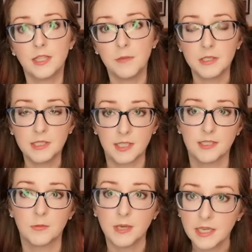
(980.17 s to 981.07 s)
and they would discuss
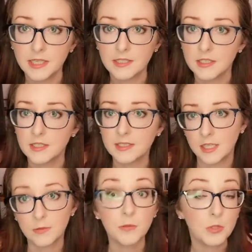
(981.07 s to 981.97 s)
the readings and
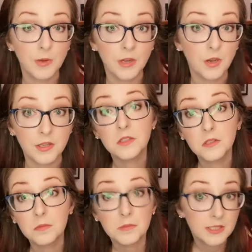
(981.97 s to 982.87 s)
discuss what was going on.
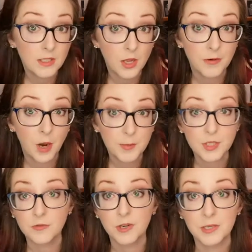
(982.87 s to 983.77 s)
So it's another option
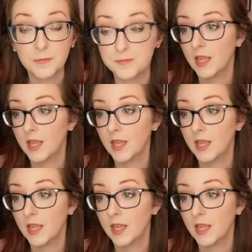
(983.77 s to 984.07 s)
for you.